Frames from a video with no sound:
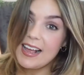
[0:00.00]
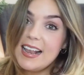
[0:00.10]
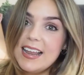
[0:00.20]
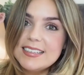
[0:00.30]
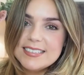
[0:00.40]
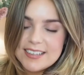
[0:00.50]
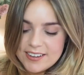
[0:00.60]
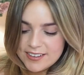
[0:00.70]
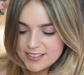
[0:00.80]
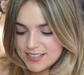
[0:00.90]
let's
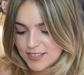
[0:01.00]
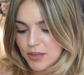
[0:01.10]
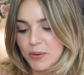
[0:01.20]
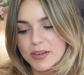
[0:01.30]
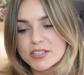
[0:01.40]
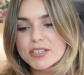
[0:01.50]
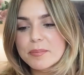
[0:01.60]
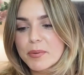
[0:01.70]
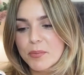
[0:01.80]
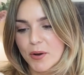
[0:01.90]
start. So question
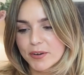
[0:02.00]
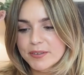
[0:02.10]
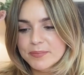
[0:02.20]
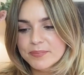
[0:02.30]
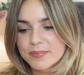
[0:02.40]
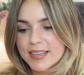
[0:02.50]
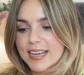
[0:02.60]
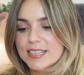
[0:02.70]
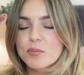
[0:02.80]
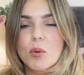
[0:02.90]
number one
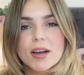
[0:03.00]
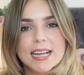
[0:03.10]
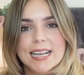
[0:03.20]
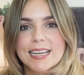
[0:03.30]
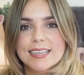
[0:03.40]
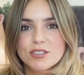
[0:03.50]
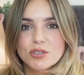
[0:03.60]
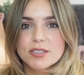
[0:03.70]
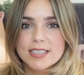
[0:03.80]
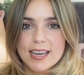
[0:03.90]
is, what cleared
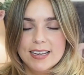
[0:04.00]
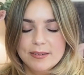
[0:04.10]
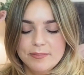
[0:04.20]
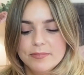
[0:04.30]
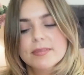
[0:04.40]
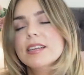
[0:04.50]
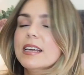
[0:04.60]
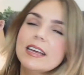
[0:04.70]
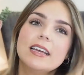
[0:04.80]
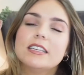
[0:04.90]
your skin?
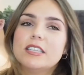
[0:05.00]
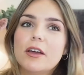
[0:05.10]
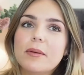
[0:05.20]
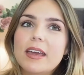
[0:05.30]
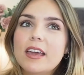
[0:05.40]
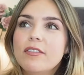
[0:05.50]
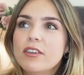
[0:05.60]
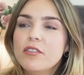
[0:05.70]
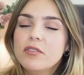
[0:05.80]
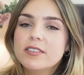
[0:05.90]
So if
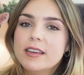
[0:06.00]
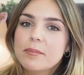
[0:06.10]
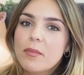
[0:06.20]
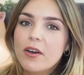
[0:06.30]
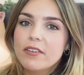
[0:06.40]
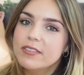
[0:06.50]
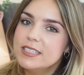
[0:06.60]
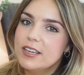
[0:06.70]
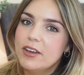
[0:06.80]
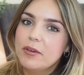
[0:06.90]
you've seen my
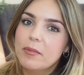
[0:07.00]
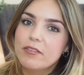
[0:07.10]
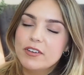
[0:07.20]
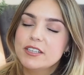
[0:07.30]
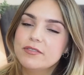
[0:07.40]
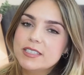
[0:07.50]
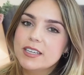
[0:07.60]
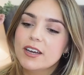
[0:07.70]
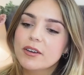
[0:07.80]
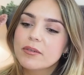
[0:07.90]
video, my first
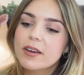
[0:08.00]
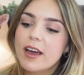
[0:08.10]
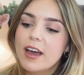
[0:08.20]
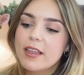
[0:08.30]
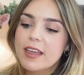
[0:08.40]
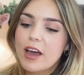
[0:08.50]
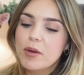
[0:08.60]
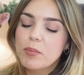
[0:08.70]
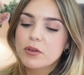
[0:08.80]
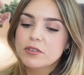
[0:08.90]
video that I
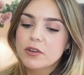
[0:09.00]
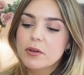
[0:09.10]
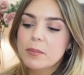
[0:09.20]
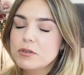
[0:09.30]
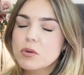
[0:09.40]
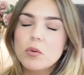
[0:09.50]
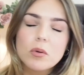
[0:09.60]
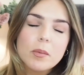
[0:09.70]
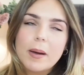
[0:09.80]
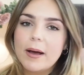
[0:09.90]
put up, it was
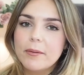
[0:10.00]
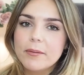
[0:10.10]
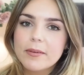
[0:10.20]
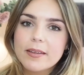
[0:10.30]
all about